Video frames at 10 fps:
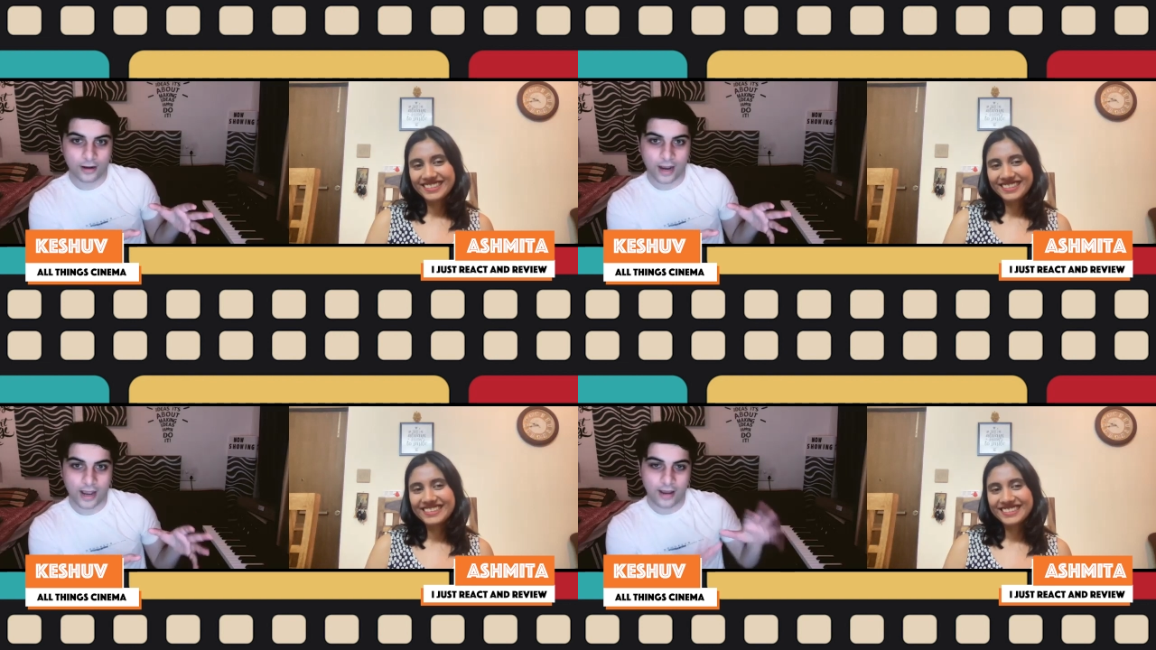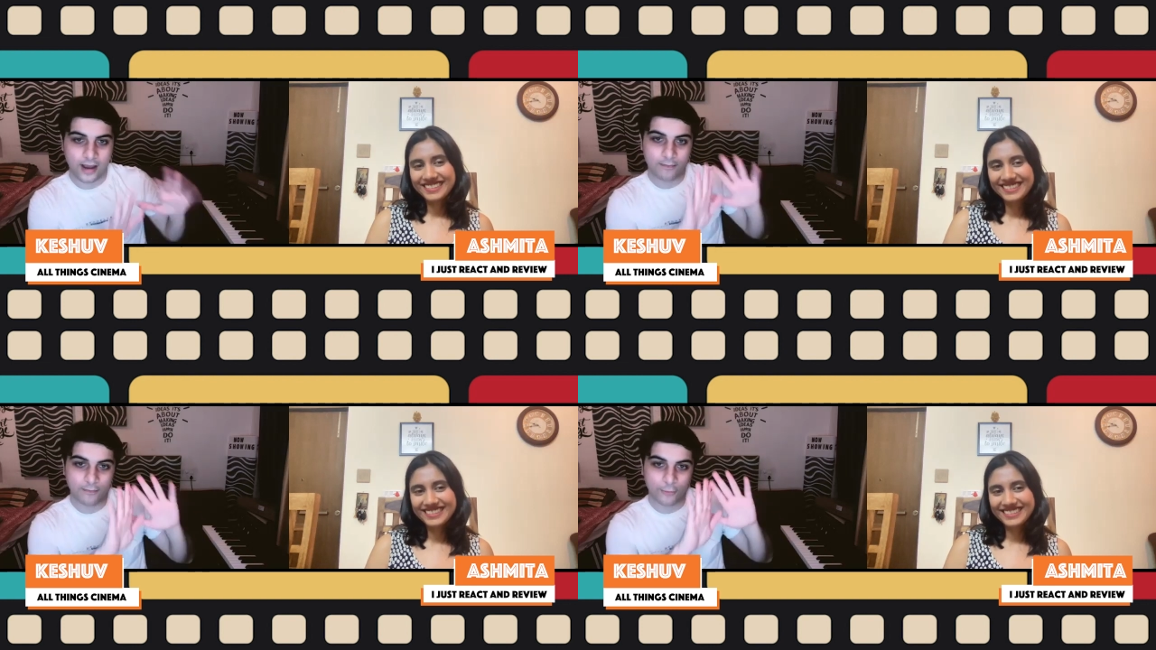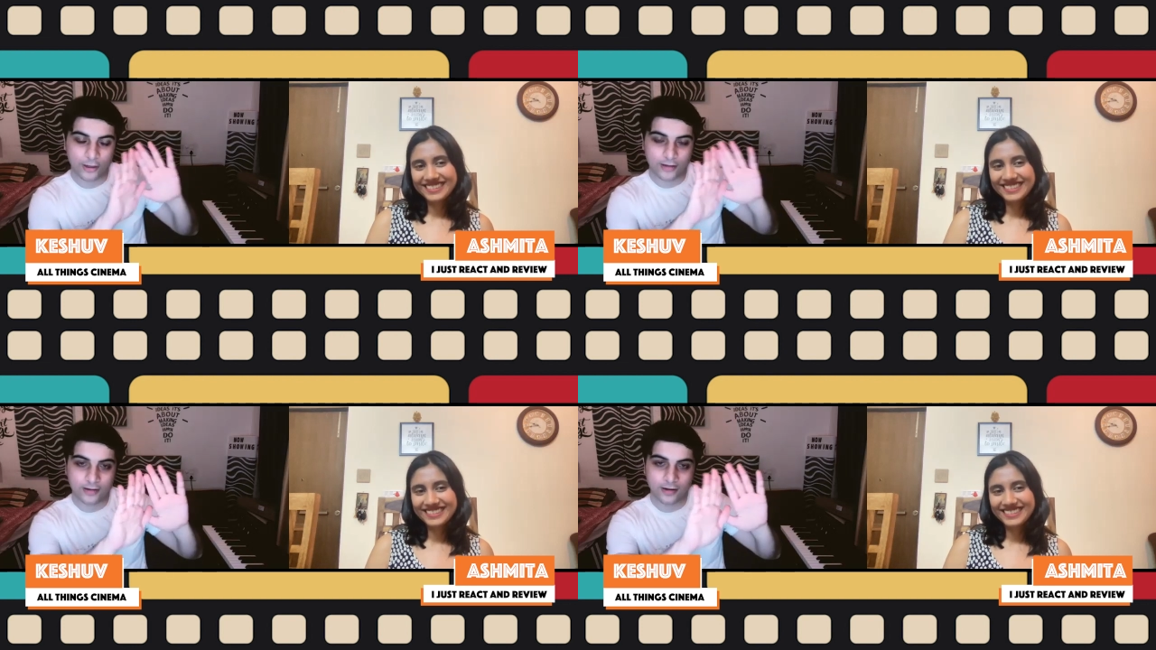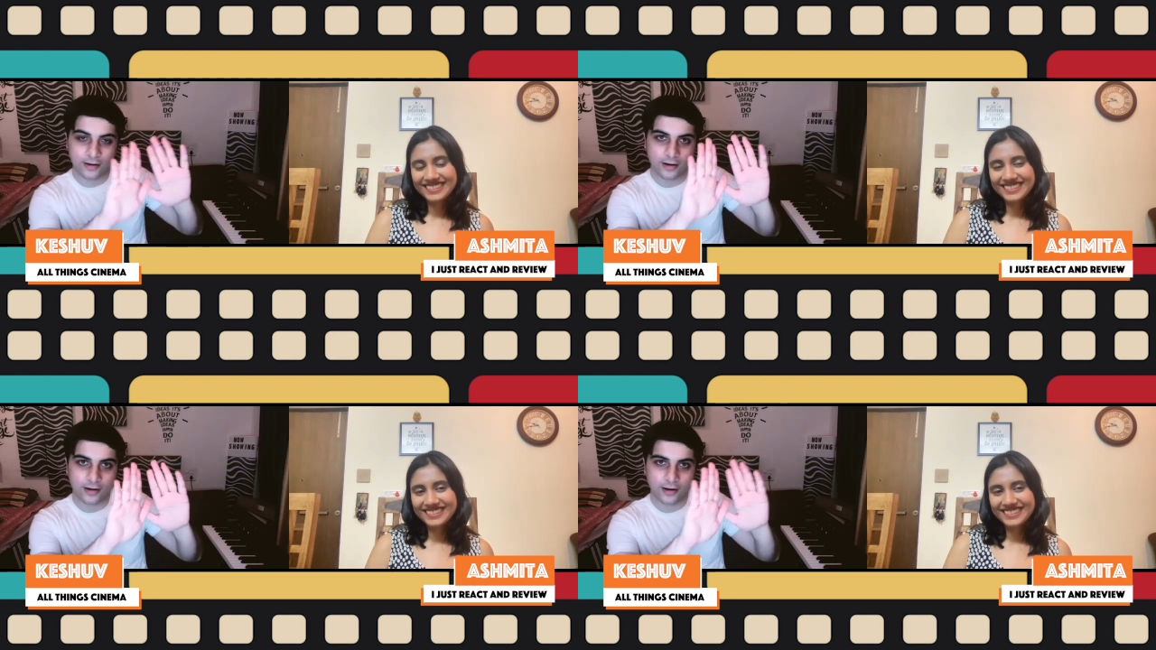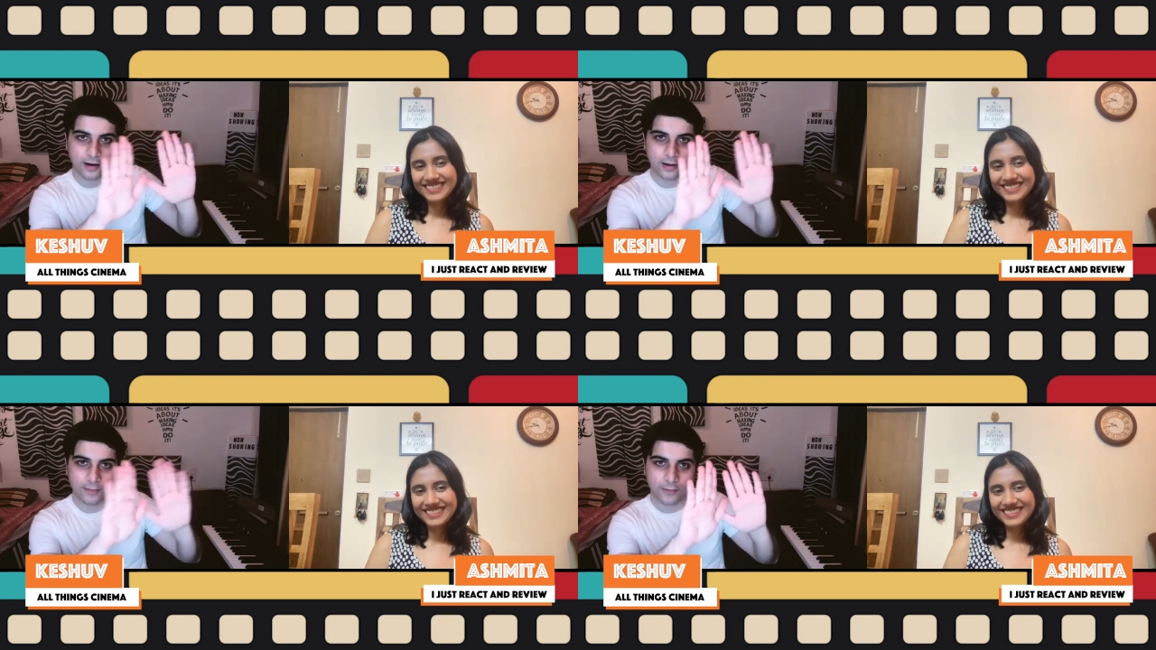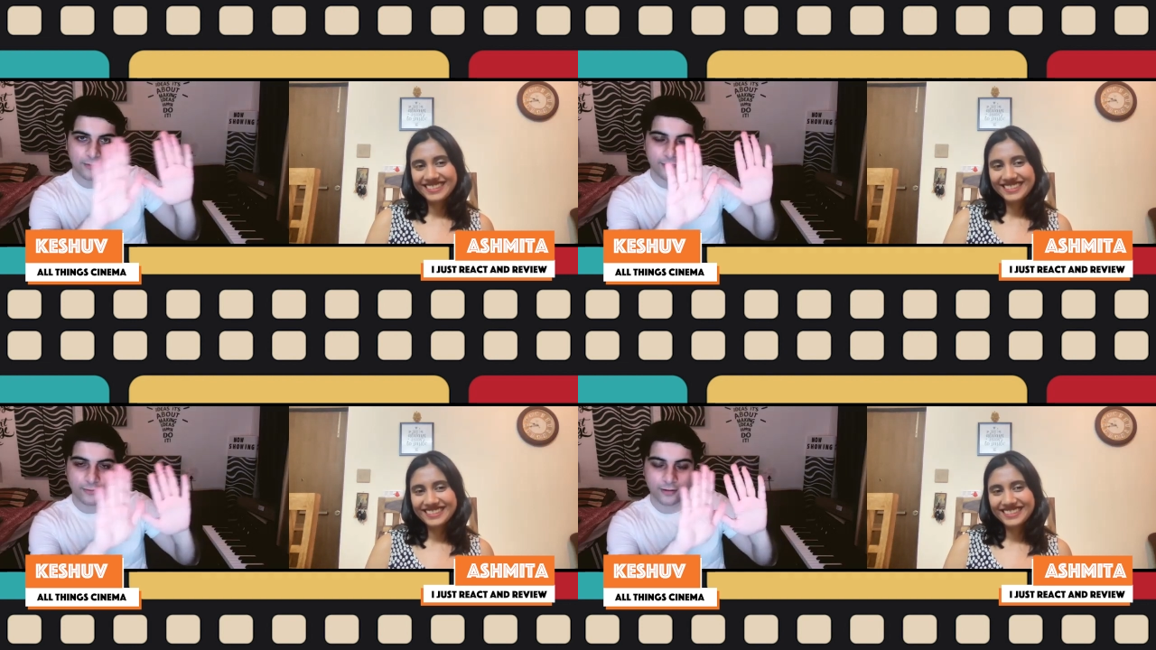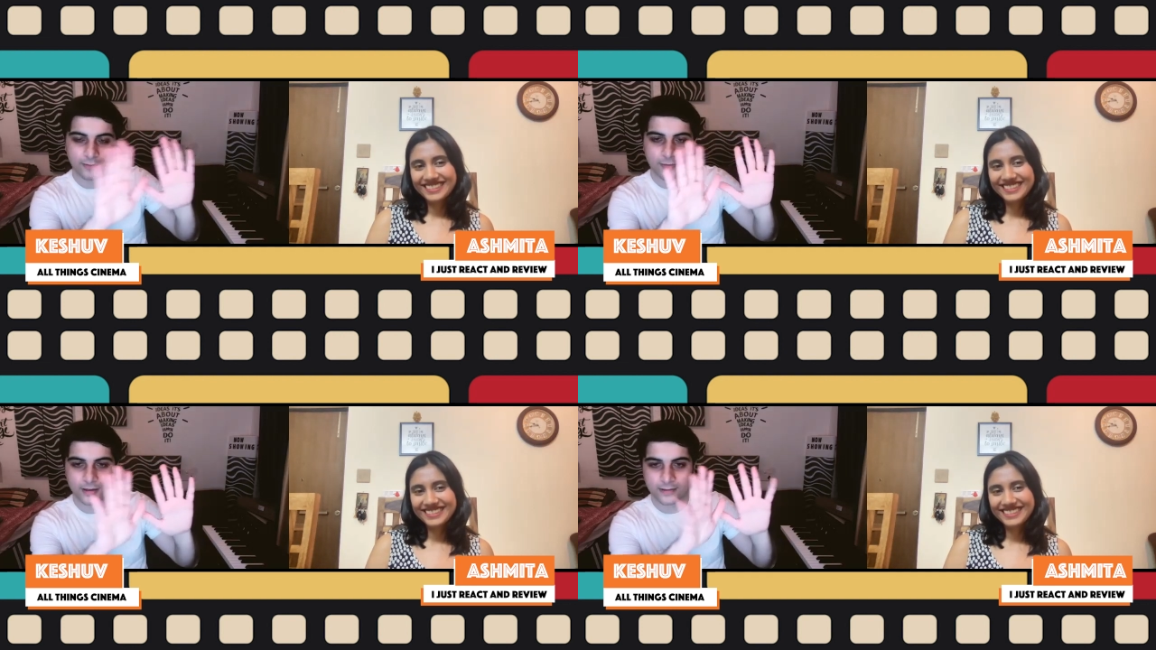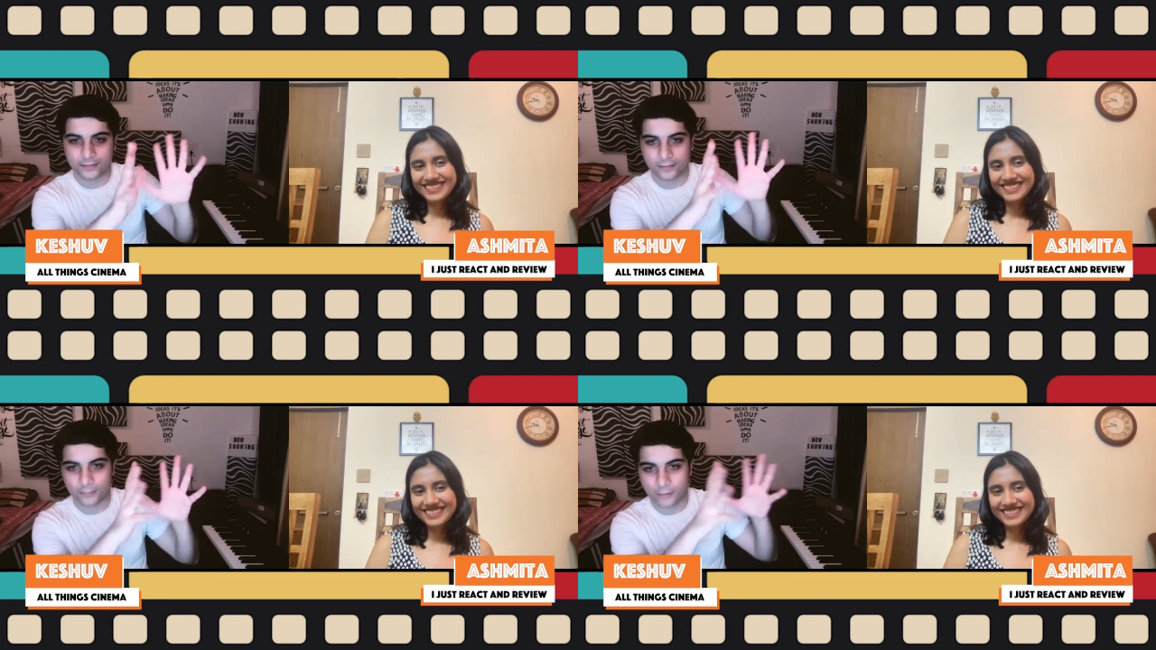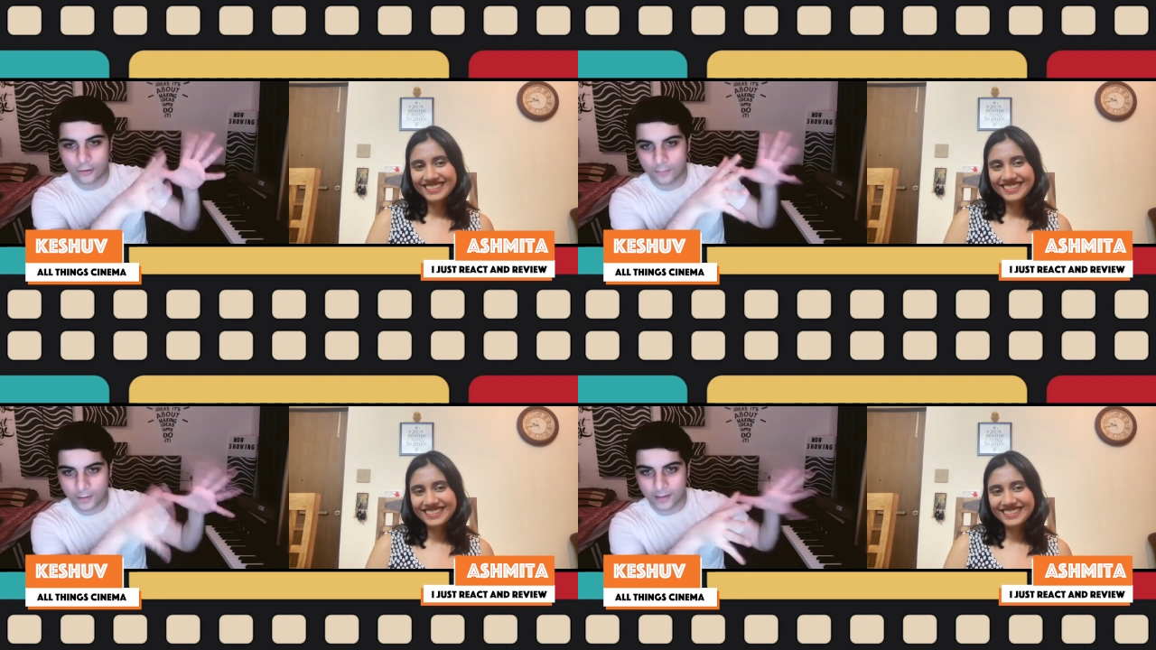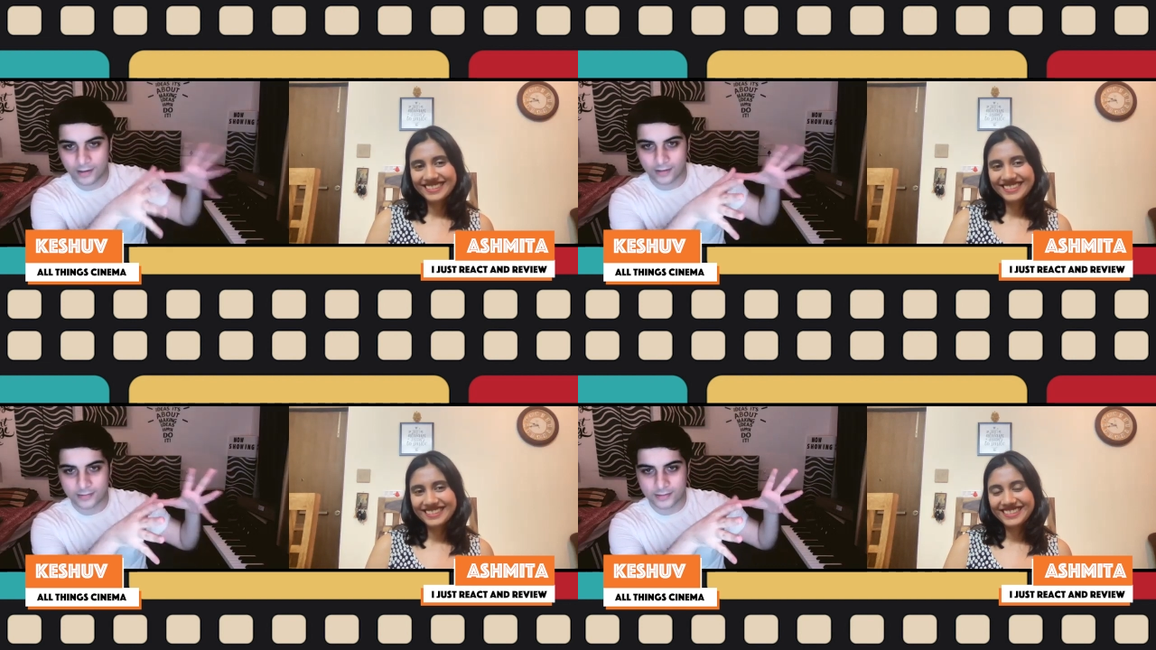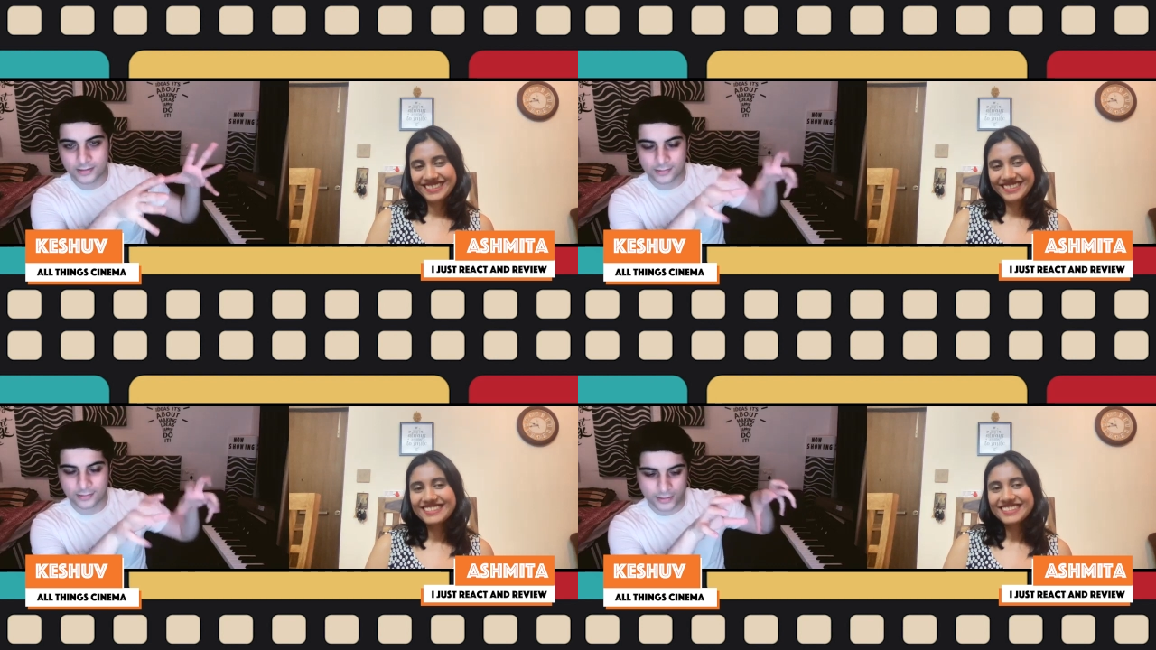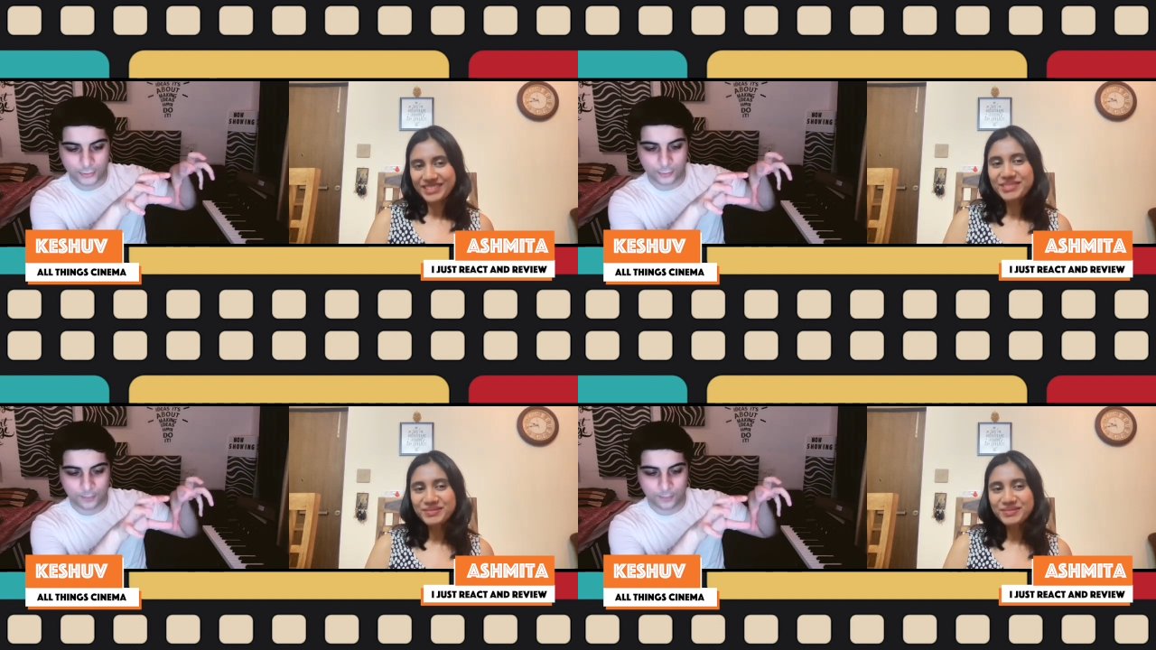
Speaker 1: I I put a, a couple of uh, minutes about Palkein just to, just to